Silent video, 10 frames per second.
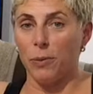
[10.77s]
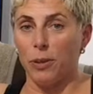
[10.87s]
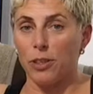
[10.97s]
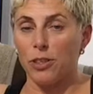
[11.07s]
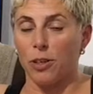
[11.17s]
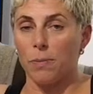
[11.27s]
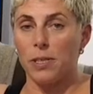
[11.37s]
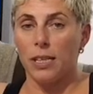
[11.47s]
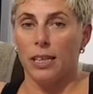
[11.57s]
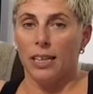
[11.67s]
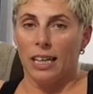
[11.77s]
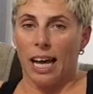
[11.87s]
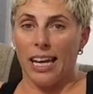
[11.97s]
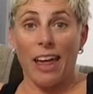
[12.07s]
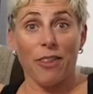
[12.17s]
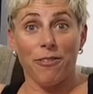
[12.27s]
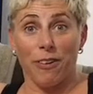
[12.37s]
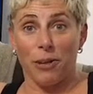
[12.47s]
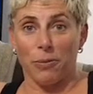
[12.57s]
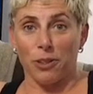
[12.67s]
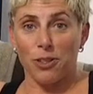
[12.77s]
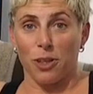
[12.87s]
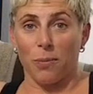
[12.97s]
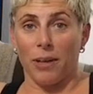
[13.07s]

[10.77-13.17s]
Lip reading: workshops. Another fun workshop.